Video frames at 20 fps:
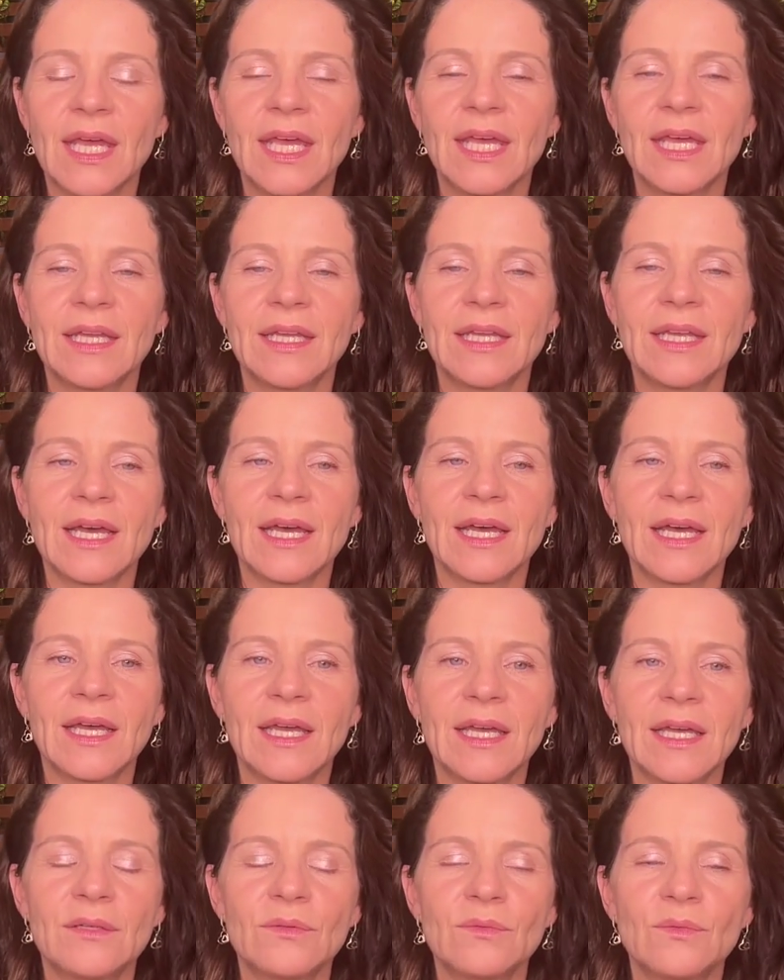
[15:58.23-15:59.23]

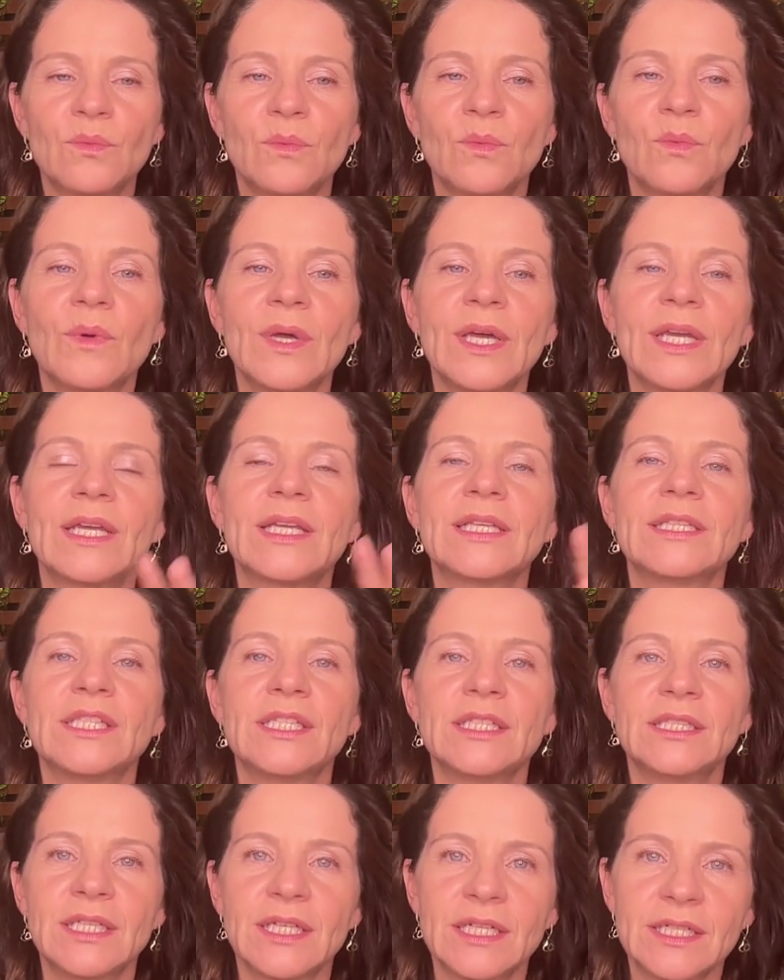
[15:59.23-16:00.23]
And when I
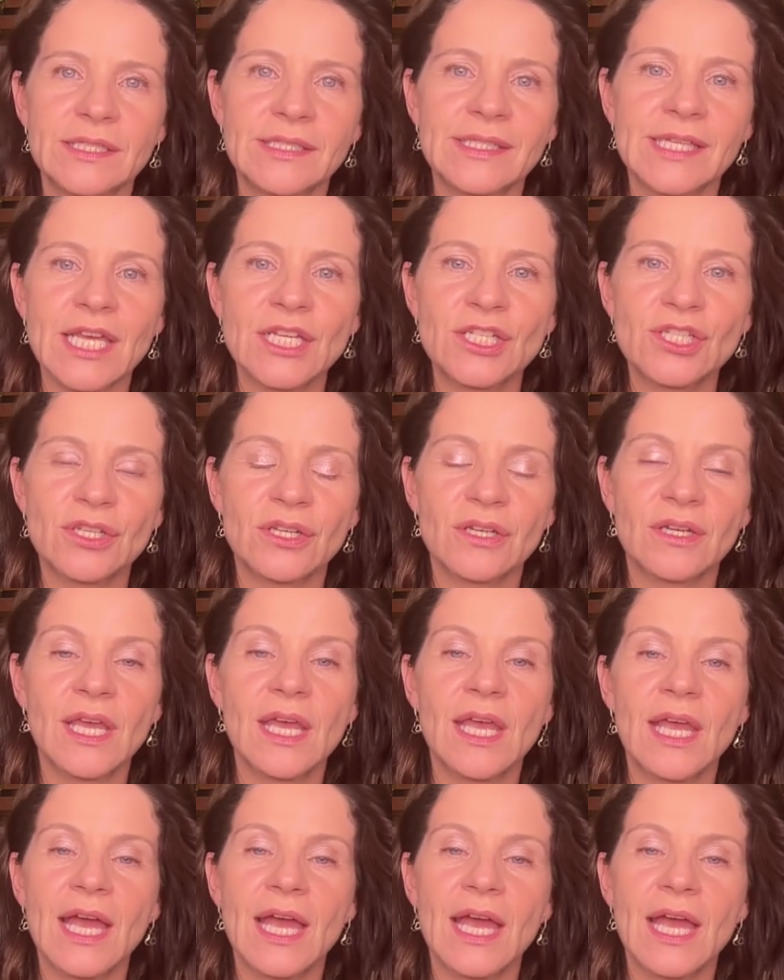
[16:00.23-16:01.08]
did her session,